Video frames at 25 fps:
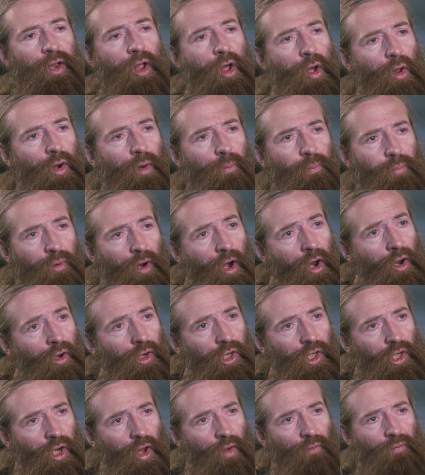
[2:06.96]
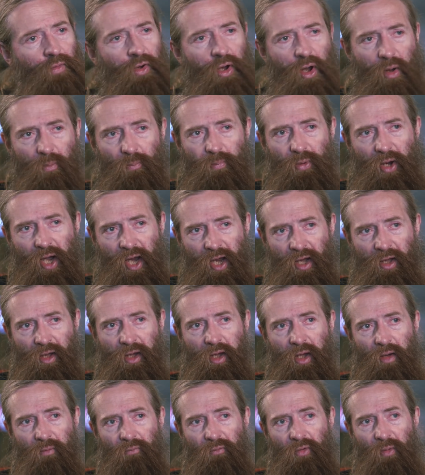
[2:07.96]
whole approach of
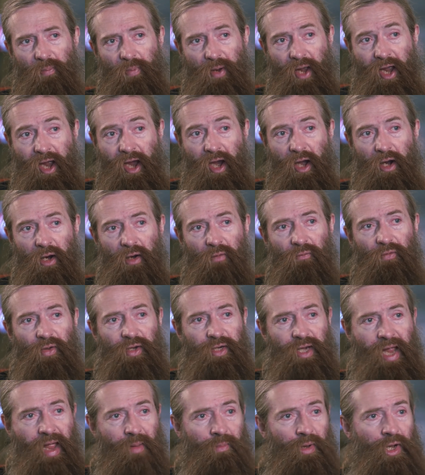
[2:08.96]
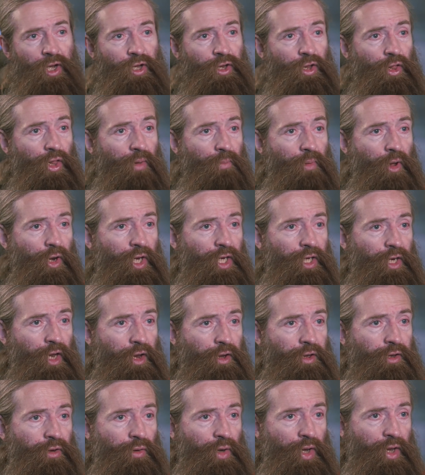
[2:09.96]
comprehensive repair of the damage that the body
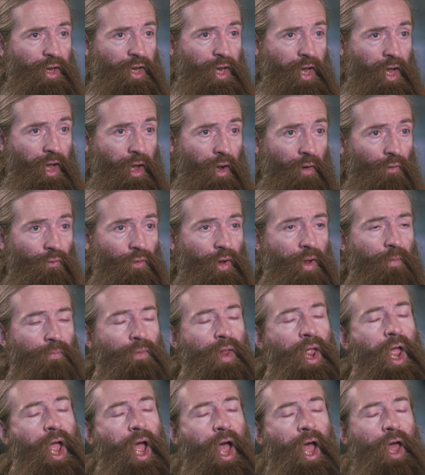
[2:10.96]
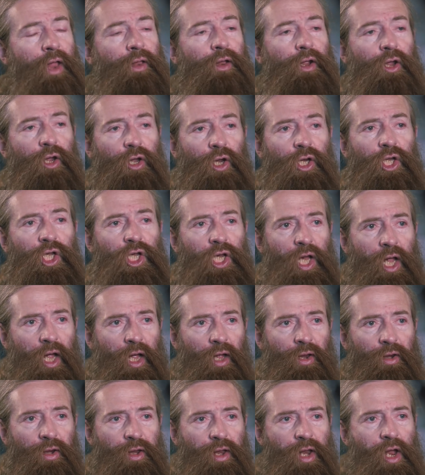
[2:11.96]
does to itself has a good
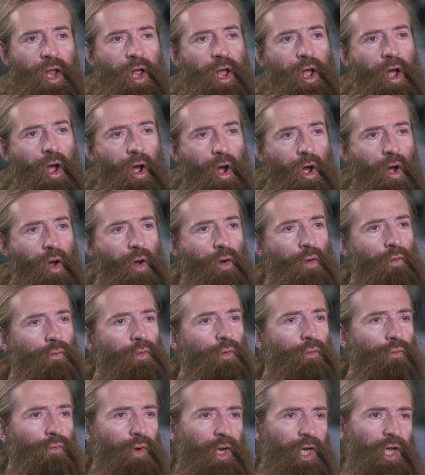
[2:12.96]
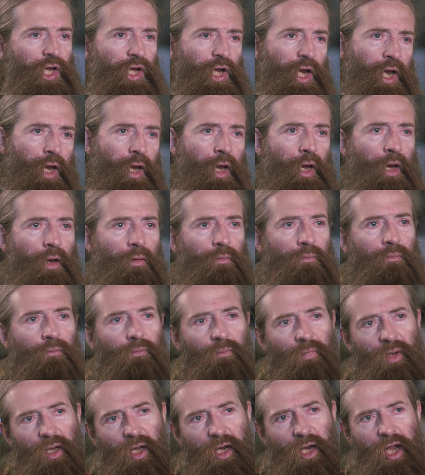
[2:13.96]
chance of reaching
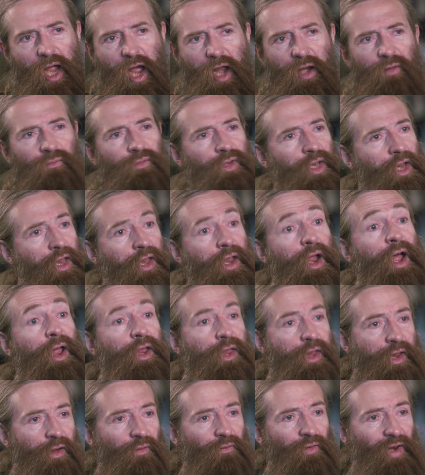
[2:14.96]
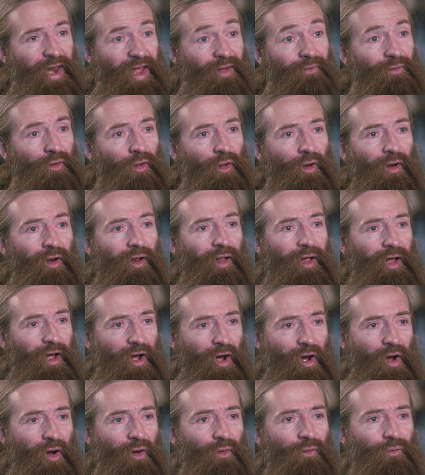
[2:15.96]
a kind of decisive level
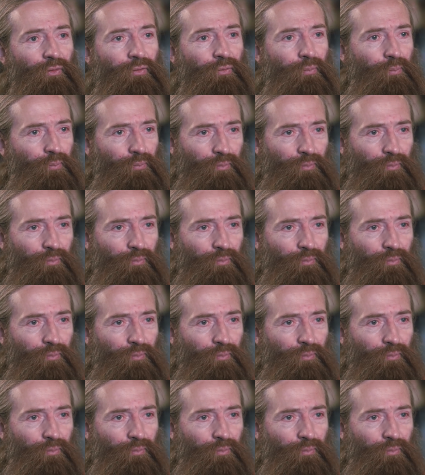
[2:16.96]
of